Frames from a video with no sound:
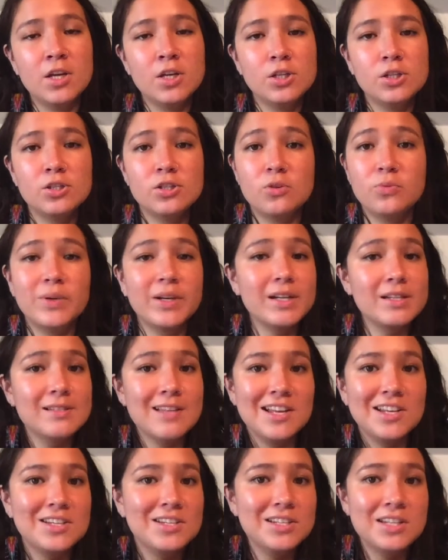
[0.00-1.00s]
So we have
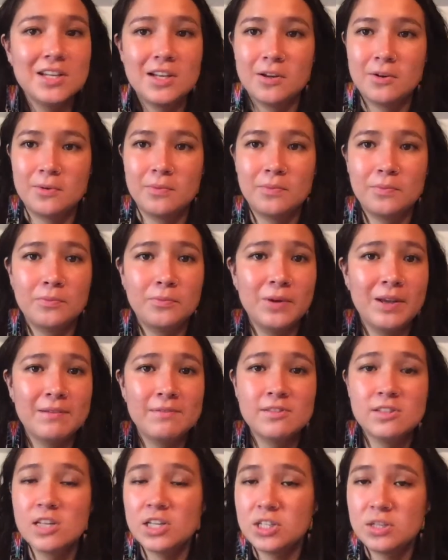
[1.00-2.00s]
such
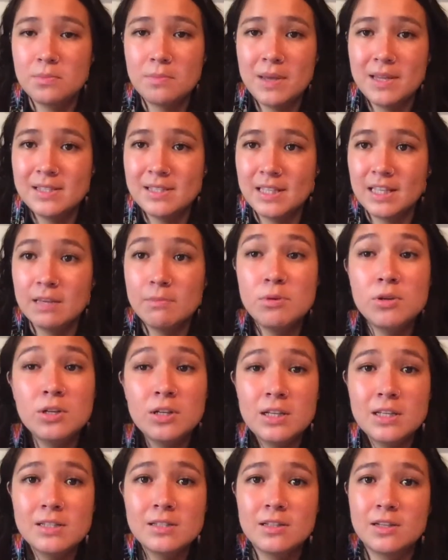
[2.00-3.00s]
amazing communities.